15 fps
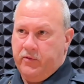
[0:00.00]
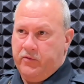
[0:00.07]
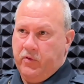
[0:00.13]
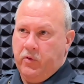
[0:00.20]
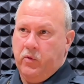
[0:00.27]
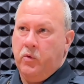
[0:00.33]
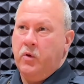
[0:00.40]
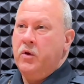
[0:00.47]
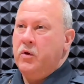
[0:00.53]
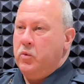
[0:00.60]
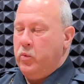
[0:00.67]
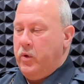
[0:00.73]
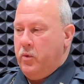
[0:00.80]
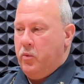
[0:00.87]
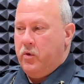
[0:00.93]
So
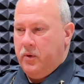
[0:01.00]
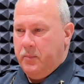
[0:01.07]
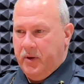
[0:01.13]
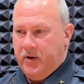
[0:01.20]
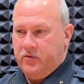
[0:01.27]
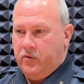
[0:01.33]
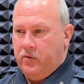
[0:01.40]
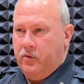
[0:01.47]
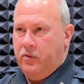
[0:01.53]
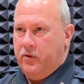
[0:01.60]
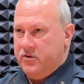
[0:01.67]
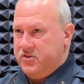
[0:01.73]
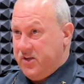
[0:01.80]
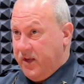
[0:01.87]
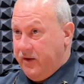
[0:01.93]
we want to make sure that they're
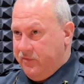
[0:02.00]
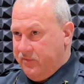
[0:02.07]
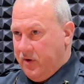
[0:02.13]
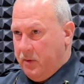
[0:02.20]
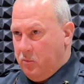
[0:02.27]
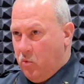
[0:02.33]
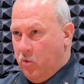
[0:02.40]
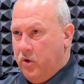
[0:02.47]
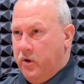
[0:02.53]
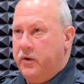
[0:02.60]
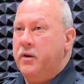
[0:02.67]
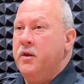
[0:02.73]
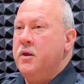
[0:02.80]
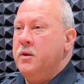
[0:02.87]
safe, number one,